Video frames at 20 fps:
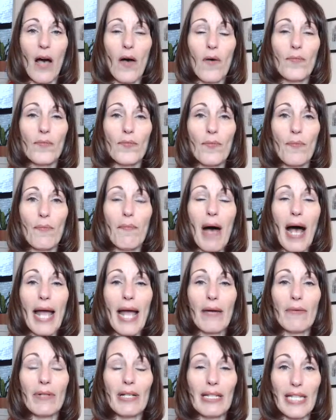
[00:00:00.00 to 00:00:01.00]
My
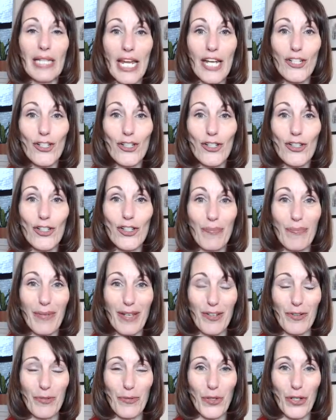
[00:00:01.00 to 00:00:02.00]
relationship
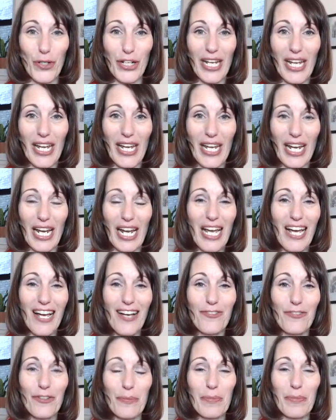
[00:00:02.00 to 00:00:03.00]
in working
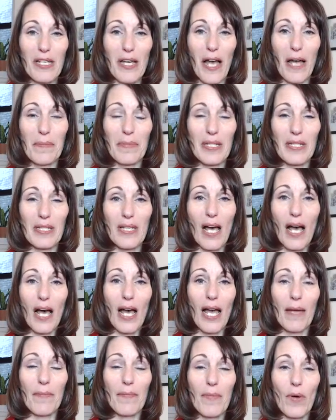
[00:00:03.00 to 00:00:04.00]
from time to
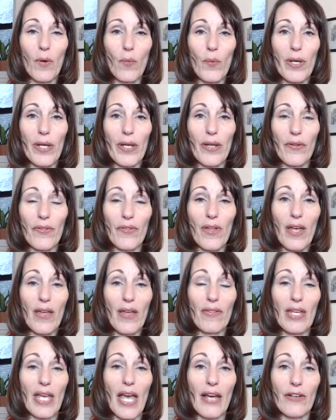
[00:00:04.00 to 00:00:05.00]
time with
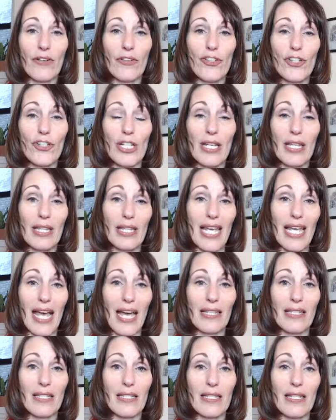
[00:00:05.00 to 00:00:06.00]
the energy and the
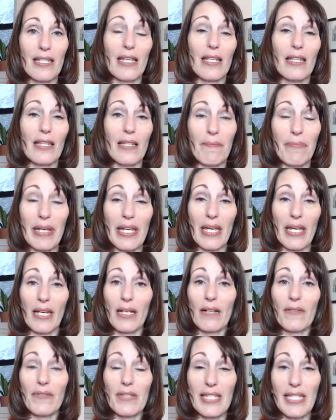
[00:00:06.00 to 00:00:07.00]
entity and the being
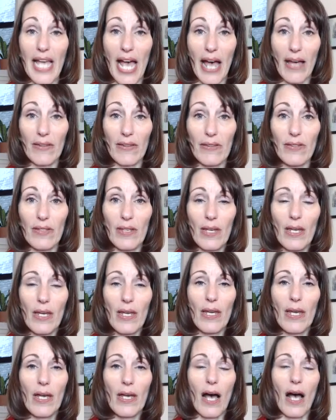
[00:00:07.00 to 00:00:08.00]
of death.
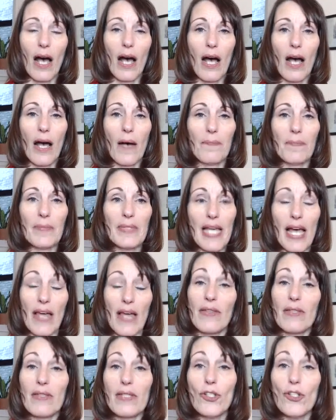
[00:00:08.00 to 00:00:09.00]
Death
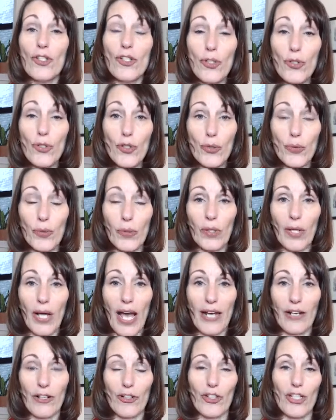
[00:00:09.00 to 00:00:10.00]
is a neutral
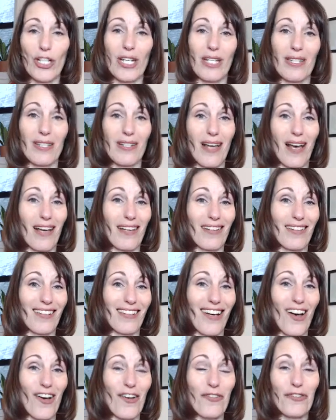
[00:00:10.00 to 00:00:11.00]
energy. It's not
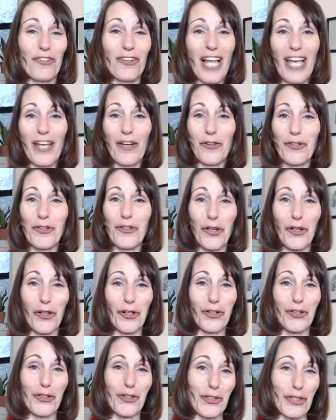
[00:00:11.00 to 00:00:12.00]
of light or dark
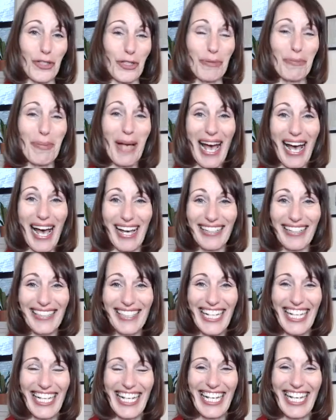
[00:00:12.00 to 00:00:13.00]
or good or bad.
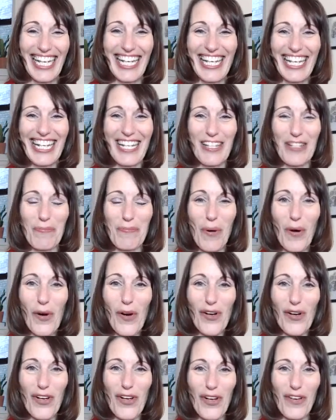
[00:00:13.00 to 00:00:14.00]
It is
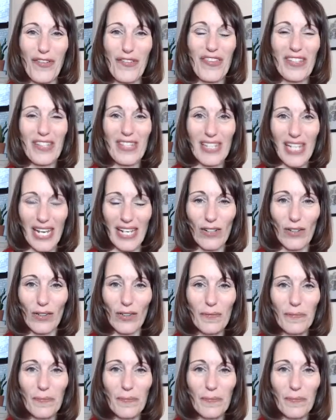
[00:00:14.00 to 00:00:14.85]
part of the cycle.